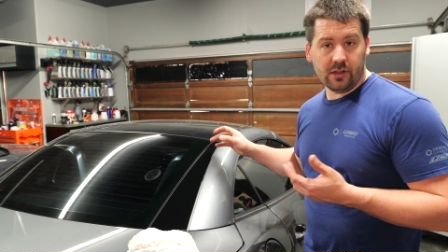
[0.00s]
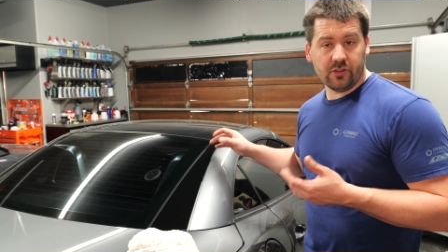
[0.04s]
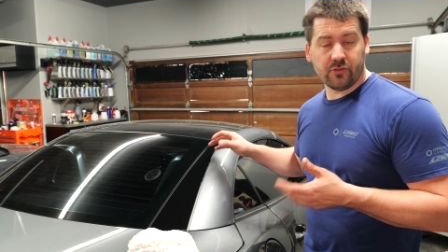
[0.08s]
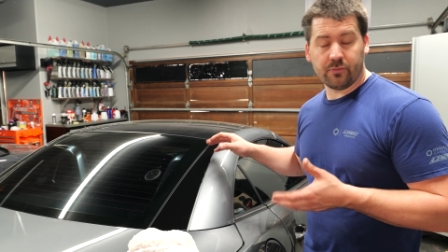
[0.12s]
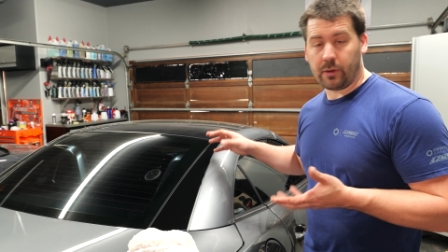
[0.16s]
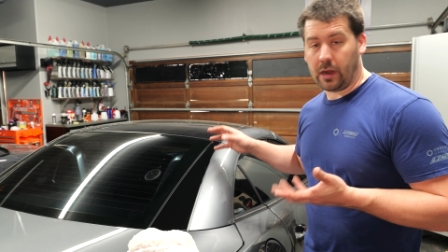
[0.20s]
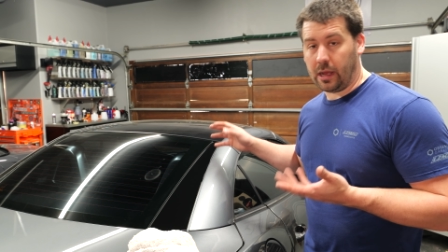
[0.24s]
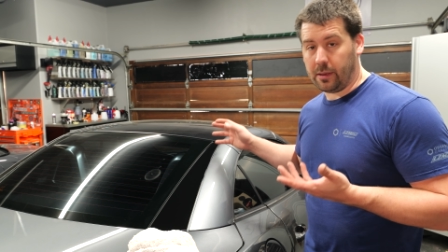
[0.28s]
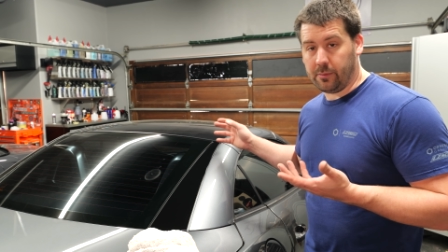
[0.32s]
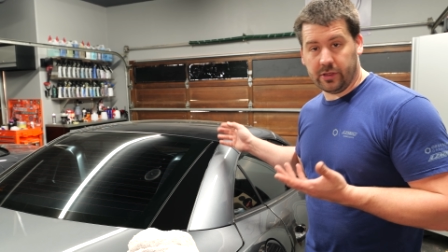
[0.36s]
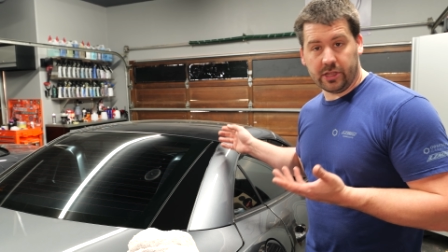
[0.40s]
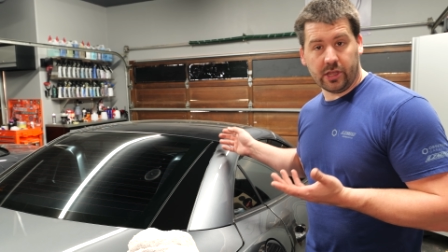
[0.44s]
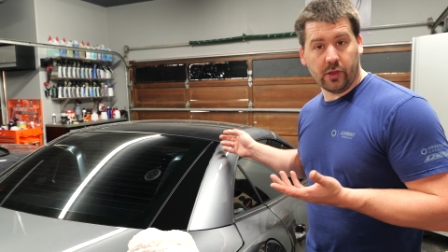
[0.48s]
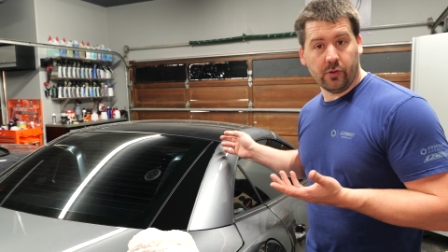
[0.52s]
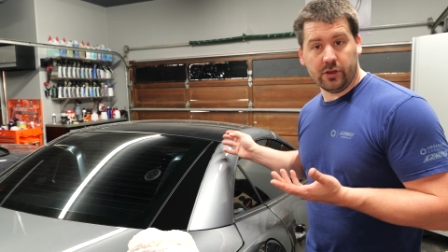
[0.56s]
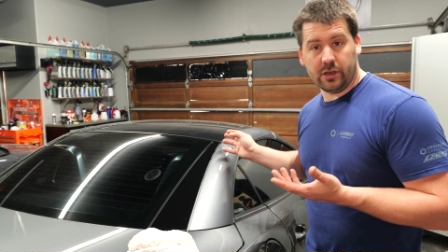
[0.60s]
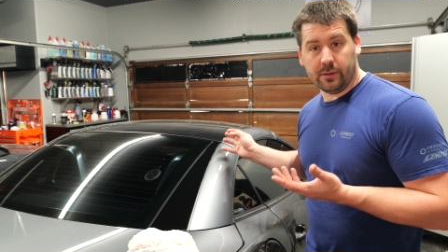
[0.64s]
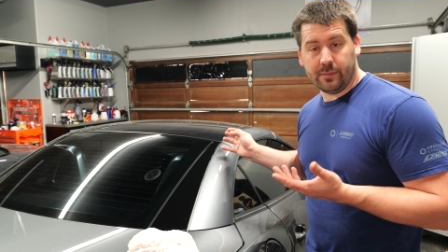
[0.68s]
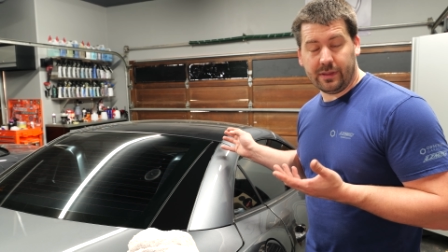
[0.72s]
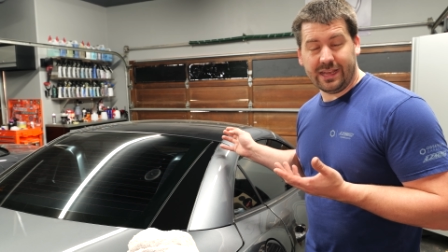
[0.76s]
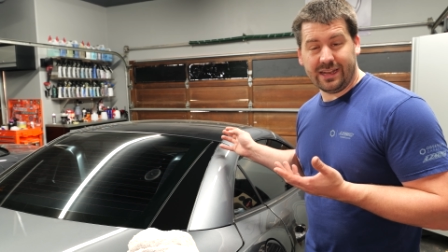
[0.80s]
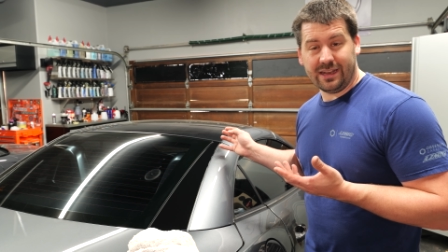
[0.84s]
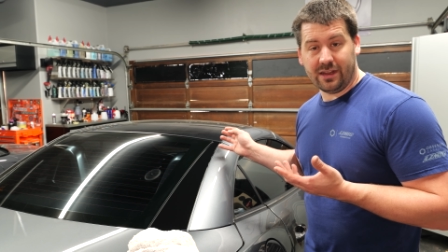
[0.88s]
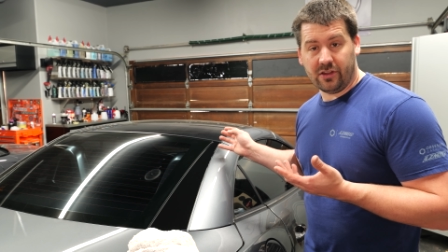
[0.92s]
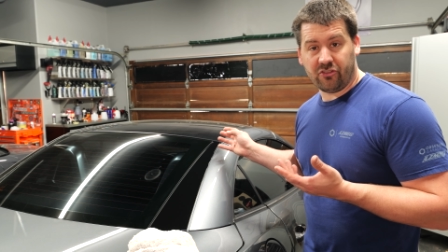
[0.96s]
It's probably going
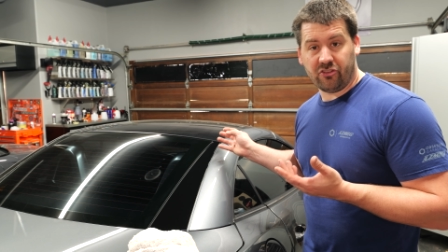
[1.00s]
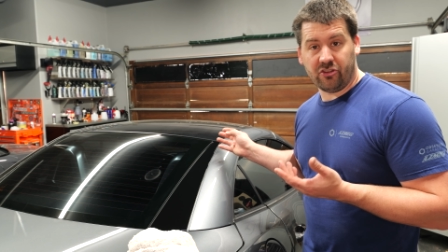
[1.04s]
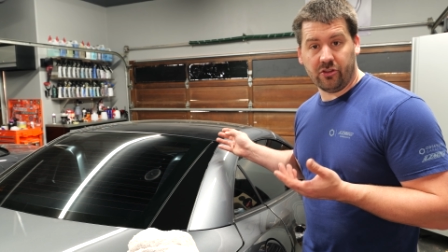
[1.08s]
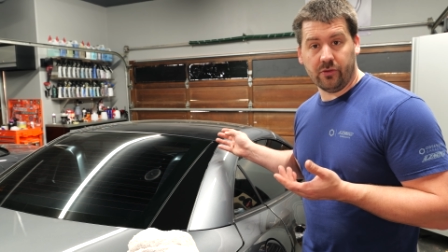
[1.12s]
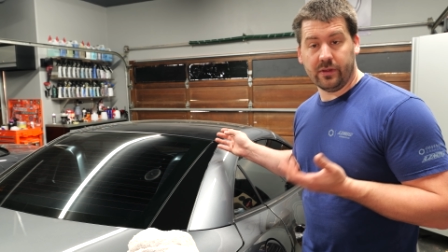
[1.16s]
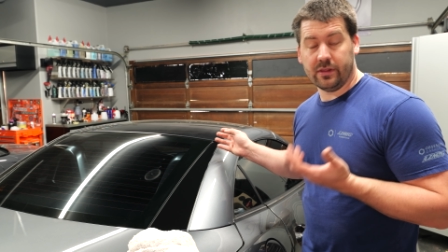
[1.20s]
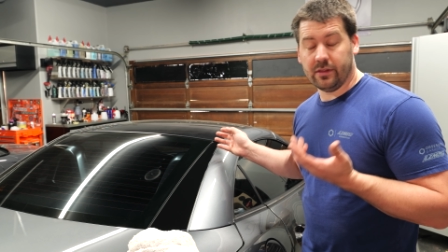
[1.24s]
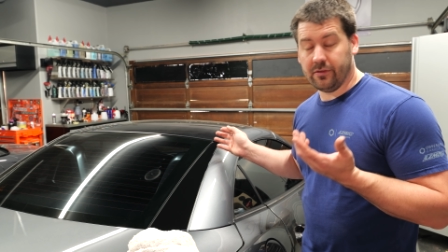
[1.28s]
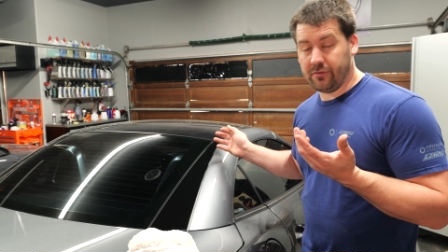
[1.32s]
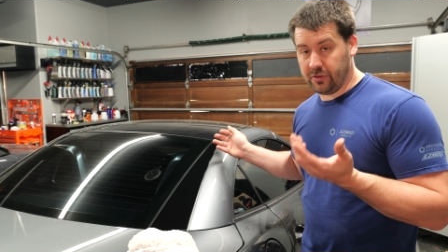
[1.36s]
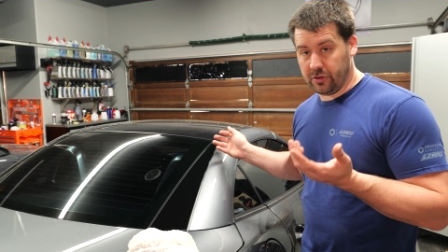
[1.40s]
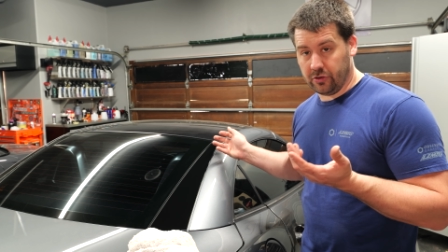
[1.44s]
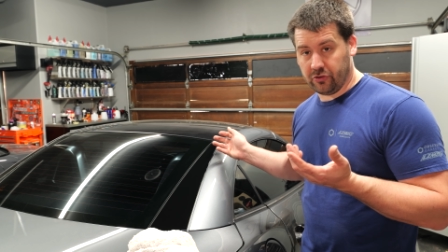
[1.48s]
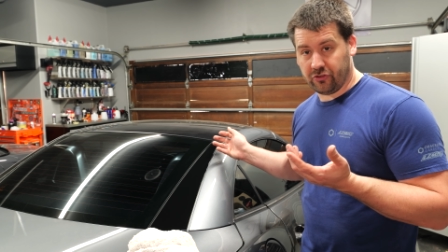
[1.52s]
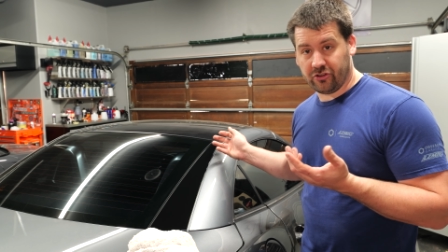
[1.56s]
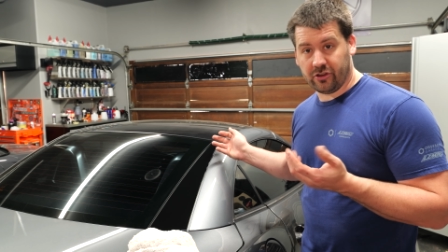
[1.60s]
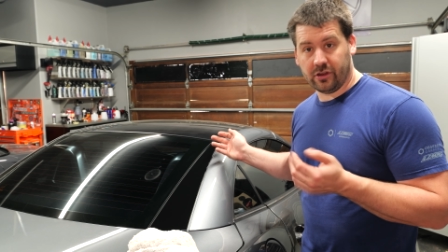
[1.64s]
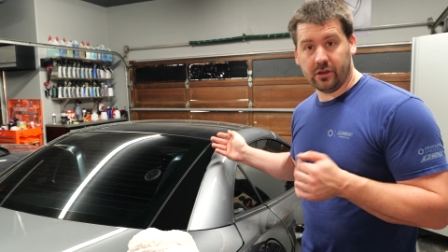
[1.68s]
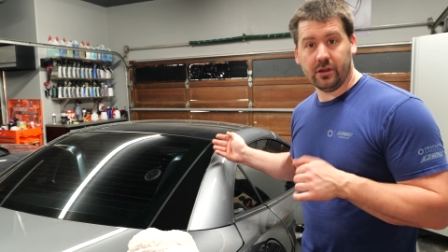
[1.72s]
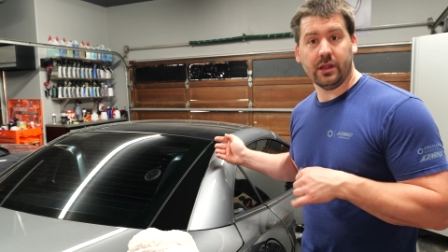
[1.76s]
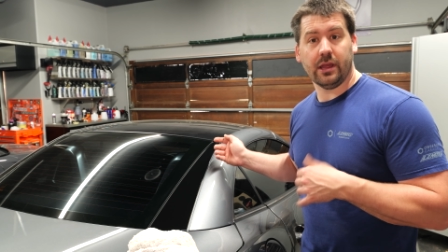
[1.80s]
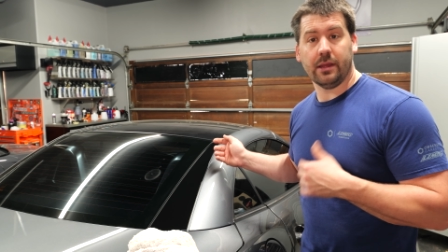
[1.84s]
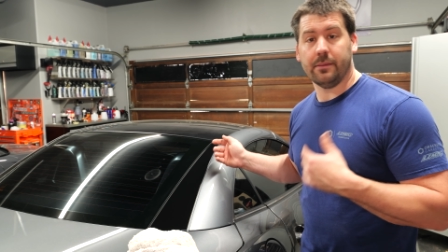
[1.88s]
to be an issue in the future.